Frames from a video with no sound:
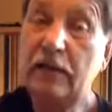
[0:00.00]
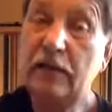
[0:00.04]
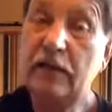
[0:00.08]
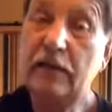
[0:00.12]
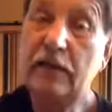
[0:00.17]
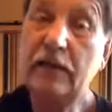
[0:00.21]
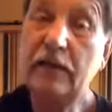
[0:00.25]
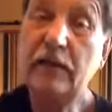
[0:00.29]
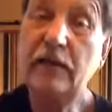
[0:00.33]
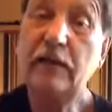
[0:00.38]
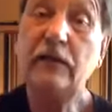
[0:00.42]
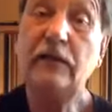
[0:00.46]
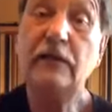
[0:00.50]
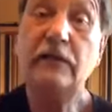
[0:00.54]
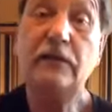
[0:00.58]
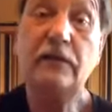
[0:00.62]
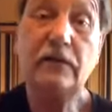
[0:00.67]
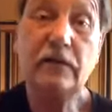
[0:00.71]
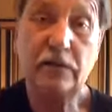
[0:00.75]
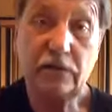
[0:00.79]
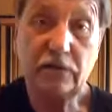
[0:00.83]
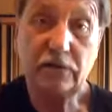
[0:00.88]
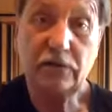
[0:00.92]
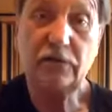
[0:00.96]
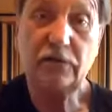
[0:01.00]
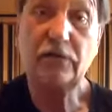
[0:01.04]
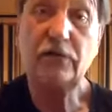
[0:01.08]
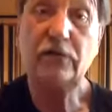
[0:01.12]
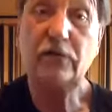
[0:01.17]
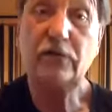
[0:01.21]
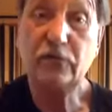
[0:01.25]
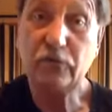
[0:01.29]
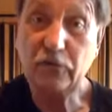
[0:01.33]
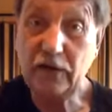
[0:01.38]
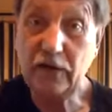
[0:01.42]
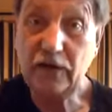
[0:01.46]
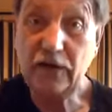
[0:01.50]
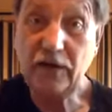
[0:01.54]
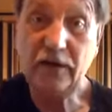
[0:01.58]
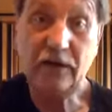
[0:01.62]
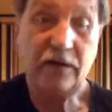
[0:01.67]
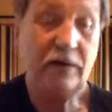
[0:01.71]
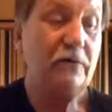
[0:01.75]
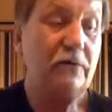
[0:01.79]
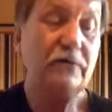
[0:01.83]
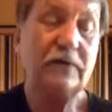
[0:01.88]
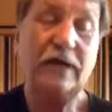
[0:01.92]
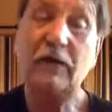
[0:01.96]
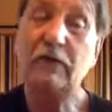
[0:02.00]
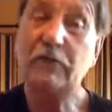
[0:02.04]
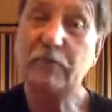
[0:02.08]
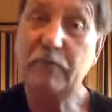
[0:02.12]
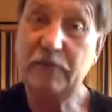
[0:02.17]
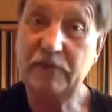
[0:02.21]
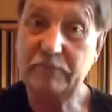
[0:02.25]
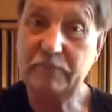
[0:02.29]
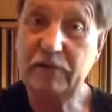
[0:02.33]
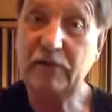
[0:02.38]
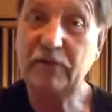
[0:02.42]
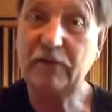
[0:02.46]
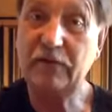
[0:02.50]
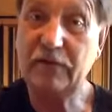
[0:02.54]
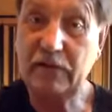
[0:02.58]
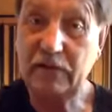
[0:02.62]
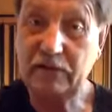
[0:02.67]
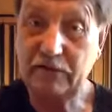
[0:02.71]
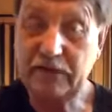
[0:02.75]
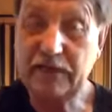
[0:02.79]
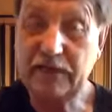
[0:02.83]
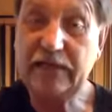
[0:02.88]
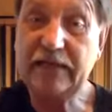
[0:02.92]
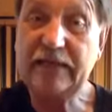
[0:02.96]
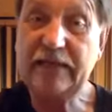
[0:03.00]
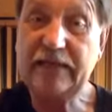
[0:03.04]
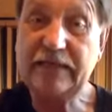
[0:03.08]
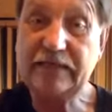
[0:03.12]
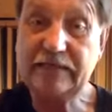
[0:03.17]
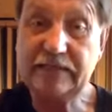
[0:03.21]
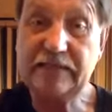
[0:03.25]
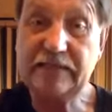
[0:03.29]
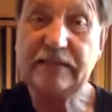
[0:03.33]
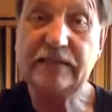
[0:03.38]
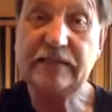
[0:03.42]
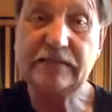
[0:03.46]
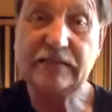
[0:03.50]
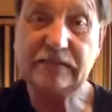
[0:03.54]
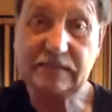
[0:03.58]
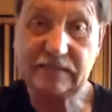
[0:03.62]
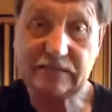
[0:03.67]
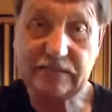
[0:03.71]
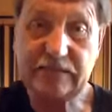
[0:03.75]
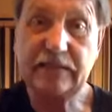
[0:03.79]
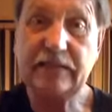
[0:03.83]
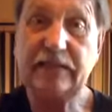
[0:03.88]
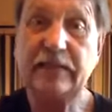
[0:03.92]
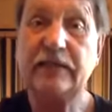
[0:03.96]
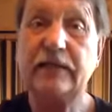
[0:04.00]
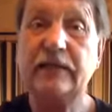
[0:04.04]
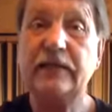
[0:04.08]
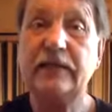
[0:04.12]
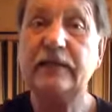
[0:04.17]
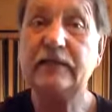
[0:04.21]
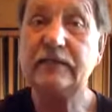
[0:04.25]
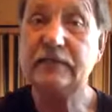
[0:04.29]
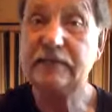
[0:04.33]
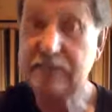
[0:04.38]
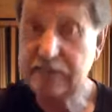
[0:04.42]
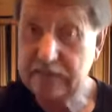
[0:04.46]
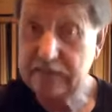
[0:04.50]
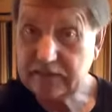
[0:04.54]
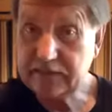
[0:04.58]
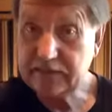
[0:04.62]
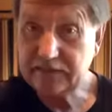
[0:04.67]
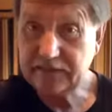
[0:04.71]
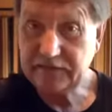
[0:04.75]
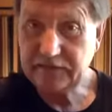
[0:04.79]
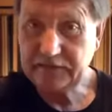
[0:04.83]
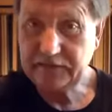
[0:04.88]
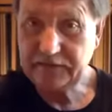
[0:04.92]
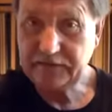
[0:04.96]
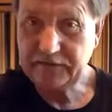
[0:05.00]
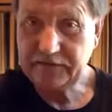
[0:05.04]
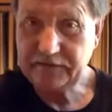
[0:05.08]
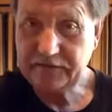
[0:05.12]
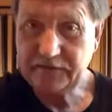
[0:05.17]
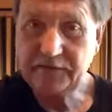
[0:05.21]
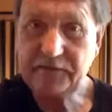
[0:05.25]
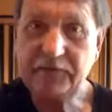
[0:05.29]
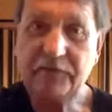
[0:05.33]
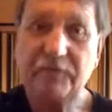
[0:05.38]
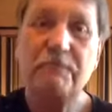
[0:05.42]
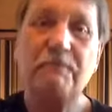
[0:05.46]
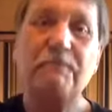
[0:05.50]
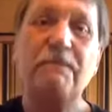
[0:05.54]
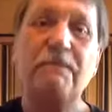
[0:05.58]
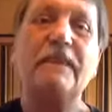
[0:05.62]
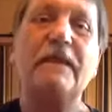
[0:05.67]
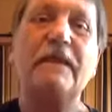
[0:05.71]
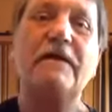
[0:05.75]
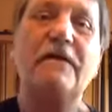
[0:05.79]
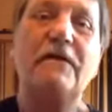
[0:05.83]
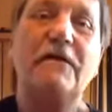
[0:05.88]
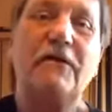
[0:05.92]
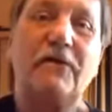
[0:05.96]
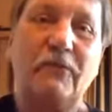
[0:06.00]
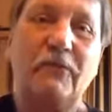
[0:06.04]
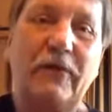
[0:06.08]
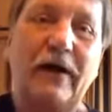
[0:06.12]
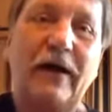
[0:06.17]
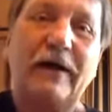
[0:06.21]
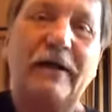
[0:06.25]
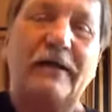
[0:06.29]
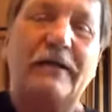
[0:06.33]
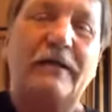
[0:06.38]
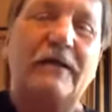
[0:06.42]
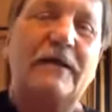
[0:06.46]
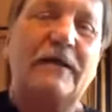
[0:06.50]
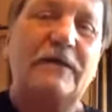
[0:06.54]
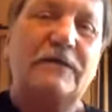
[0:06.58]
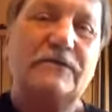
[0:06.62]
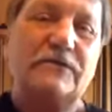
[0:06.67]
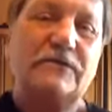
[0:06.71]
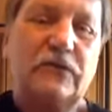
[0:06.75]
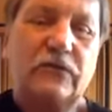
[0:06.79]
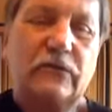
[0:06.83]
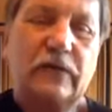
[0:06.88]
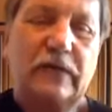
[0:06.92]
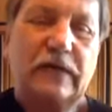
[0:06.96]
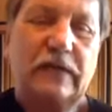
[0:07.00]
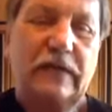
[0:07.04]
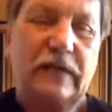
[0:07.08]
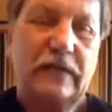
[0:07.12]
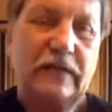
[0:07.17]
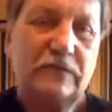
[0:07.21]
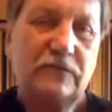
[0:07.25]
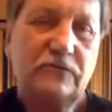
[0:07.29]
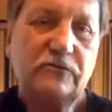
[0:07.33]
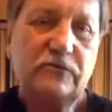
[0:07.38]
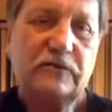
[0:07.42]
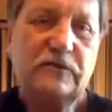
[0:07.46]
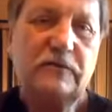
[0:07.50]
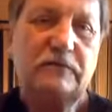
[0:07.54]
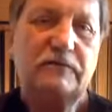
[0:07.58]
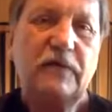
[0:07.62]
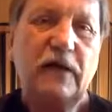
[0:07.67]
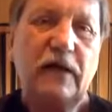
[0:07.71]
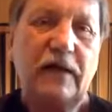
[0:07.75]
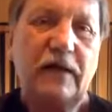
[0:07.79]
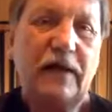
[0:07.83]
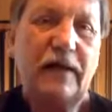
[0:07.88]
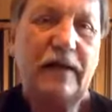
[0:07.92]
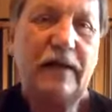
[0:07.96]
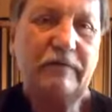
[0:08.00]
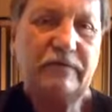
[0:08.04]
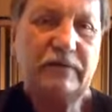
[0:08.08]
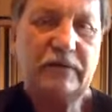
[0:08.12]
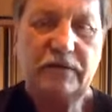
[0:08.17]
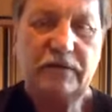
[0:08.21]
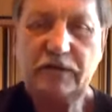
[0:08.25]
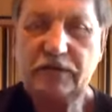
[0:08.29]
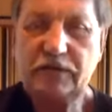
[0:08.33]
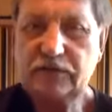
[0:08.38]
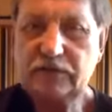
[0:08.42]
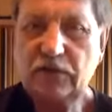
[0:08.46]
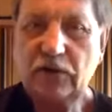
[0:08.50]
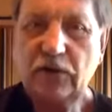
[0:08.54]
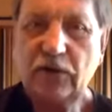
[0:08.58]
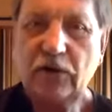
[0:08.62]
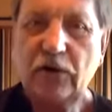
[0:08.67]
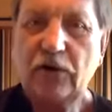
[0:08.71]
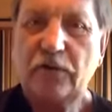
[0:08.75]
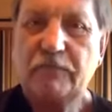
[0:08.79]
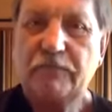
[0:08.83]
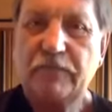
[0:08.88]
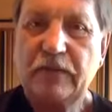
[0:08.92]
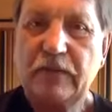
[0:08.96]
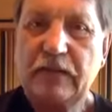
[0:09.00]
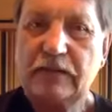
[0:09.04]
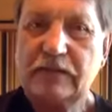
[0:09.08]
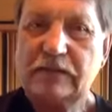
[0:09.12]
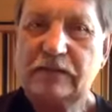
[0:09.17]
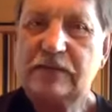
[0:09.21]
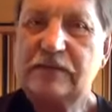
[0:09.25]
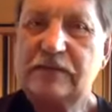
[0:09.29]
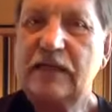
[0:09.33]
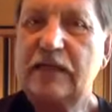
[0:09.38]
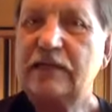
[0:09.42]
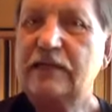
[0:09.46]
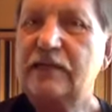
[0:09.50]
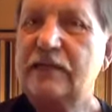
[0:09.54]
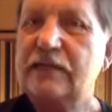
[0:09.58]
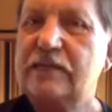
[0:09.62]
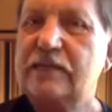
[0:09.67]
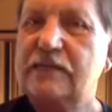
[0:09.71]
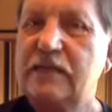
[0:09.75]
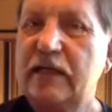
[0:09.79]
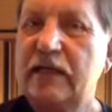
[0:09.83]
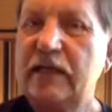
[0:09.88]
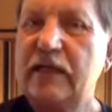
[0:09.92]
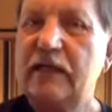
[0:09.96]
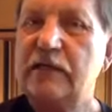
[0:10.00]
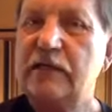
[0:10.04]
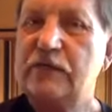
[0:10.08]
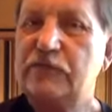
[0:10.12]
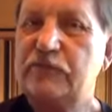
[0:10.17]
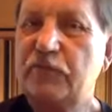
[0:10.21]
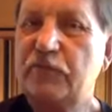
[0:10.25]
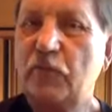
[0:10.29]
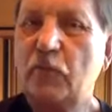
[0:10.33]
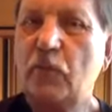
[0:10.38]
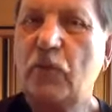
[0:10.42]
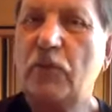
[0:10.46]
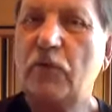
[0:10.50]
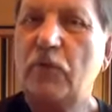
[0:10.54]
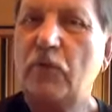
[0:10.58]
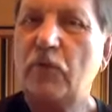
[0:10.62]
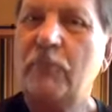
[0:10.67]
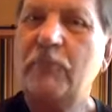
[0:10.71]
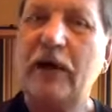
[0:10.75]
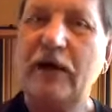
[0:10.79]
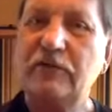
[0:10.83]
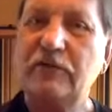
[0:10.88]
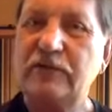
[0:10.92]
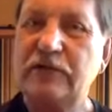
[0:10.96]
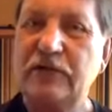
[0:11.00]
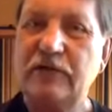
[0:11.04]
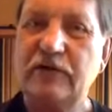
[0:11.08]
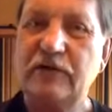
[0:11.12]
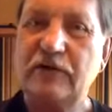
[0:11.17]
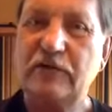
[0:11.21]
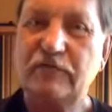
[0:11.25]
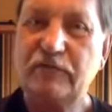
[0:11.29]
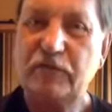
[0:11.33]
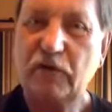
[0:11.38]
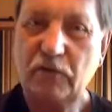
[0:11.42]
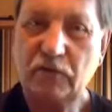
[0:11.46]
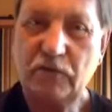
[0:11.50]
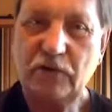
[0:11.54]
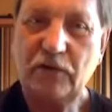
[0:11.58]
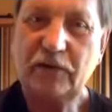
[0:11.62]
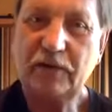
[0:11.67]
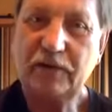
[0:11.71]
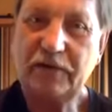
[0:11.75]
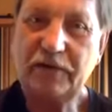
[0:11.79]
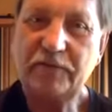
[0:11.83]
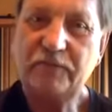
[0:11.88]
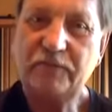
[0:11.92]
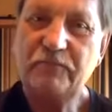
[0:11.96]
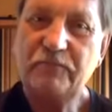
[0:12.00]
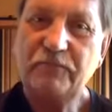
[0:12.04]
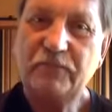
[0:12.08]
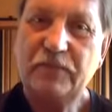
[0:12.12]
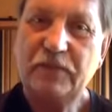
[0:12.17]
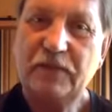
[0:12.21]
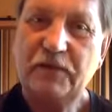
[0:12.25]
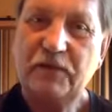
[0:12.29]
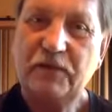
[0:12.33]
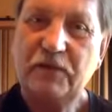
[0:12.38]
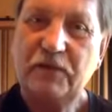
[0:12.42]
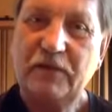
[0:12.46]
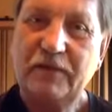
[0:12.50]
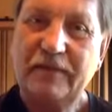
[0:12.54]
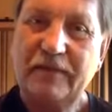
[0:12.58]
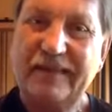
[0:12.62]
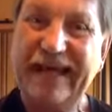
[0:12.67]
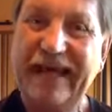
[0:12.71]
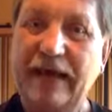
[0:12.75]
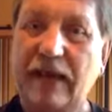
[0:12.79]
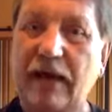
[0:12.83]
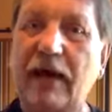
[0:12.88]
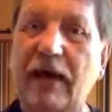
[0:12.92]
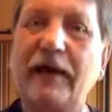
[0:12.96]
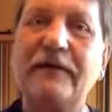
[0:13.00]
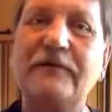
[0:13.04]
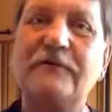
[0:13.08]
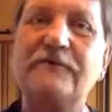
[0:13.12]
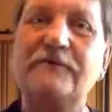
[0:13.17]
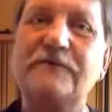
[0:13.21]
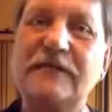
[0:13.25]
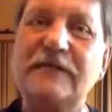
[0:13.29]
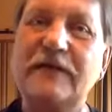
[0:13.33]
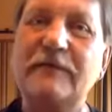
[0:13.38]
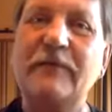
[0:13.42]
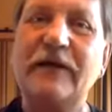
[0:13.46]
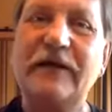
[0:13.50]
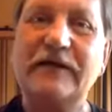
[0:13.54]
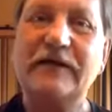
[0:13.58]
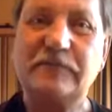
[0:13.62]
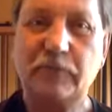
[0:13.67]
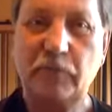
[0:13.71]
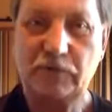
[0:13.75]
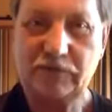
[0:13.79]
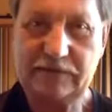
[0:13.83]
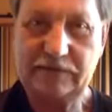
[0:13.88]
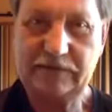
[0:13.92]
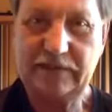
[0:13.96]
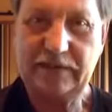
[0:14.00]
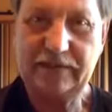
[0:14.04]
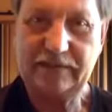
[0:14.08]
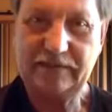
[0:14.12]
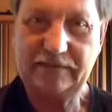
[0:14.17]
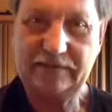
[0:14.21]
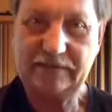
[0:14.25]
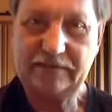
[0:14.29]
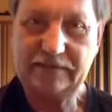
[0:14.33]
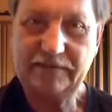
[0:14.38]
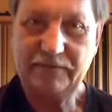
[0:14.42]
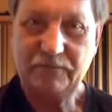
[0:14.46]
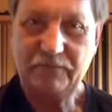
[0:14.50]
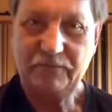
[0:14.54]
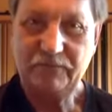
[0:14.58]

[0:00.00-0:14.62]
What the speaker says: In the ground. That would be the melody there. E, D, C, D. Right? So in the interest of kind of having the guitar set the stage for what we're about to hear vocally, that higher D makes more sense.